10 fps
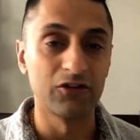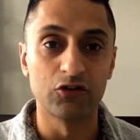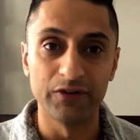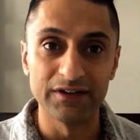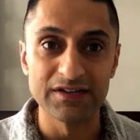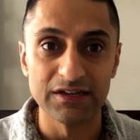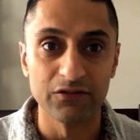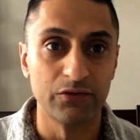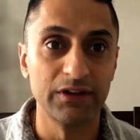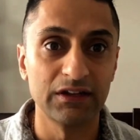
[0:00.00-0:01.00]
green tea
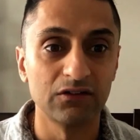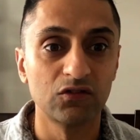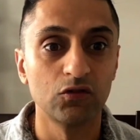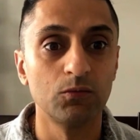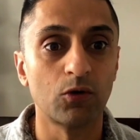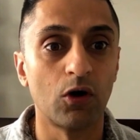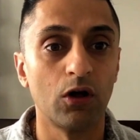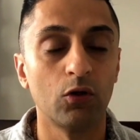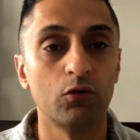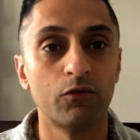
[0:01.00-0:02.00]
is really consumed
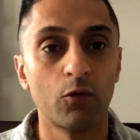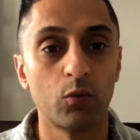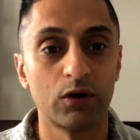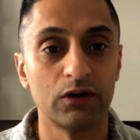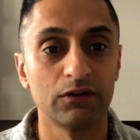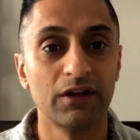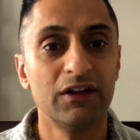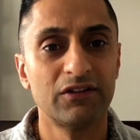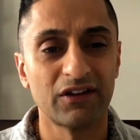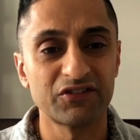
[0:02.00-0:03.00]
all over the world
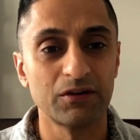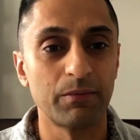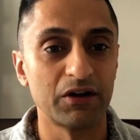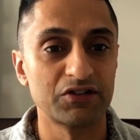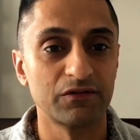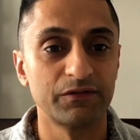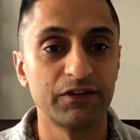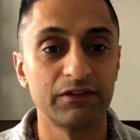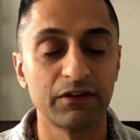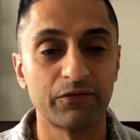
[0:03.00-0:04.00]
is actually a bunch
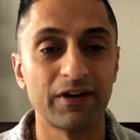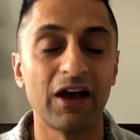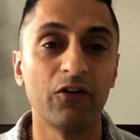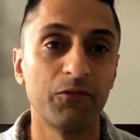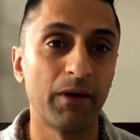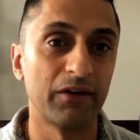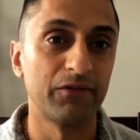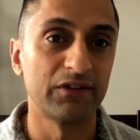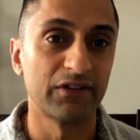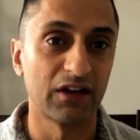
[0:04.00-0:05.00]
of different health
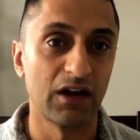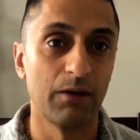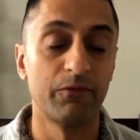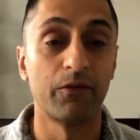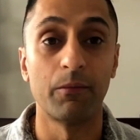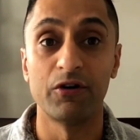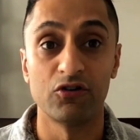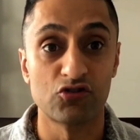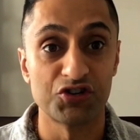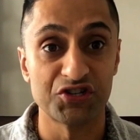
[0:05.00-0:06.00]
benefits that come from our
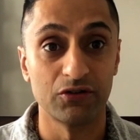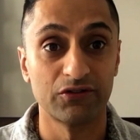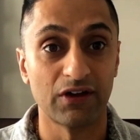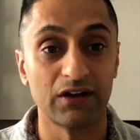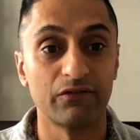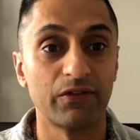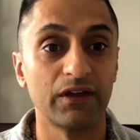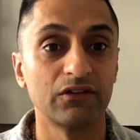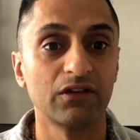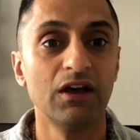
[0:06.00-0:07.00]
nutritional side of
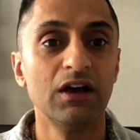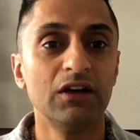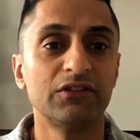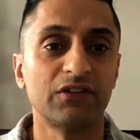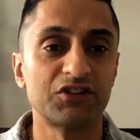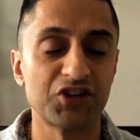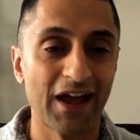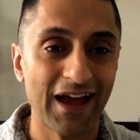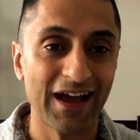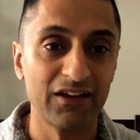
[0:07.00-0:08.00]
things, such
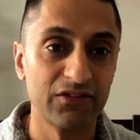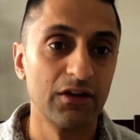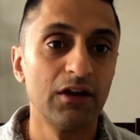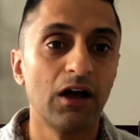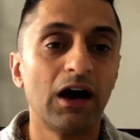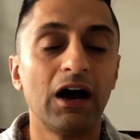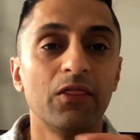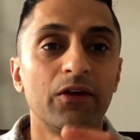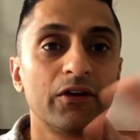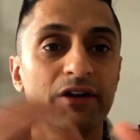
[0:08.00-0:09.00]
as
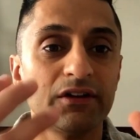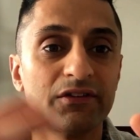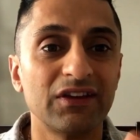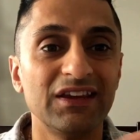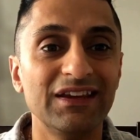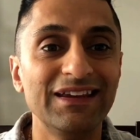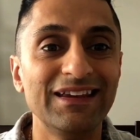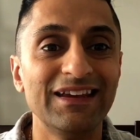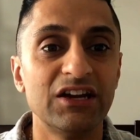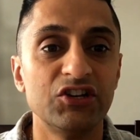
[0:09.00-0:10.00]
there is
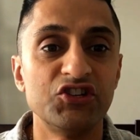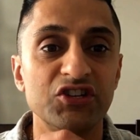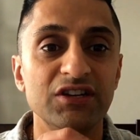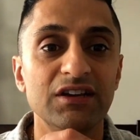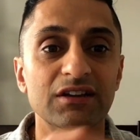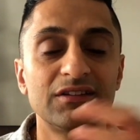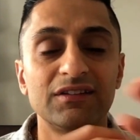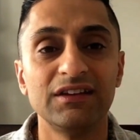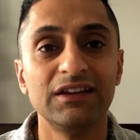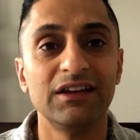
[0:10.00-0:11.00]

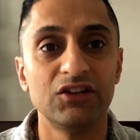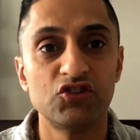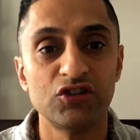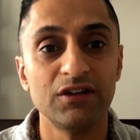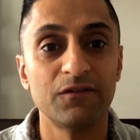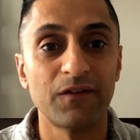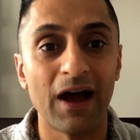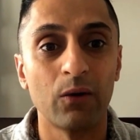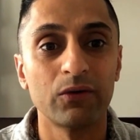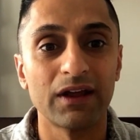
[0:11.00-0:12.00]
Egcg
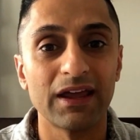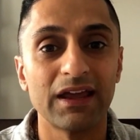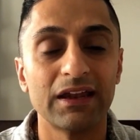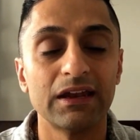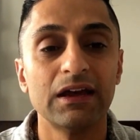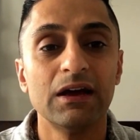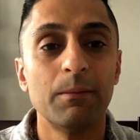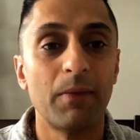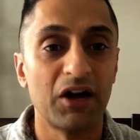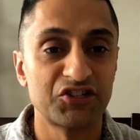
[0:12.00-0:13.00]
found in
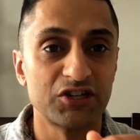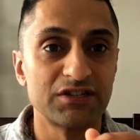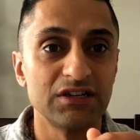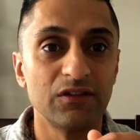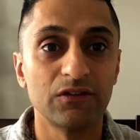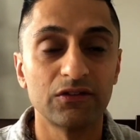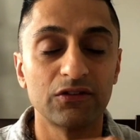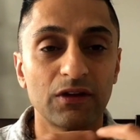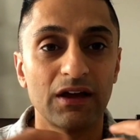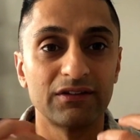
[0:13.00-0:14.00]
matcha tea. This
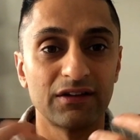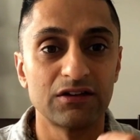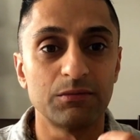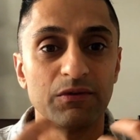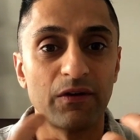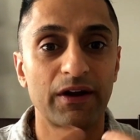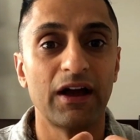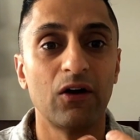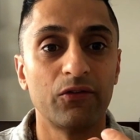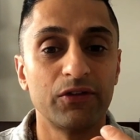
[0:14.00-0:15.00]
is said to be very
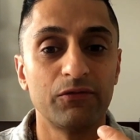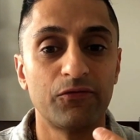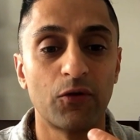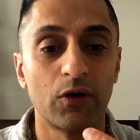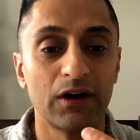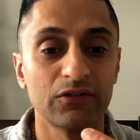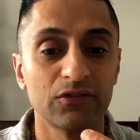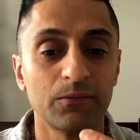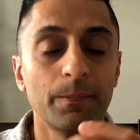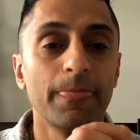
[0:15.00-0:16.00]
healthy for us.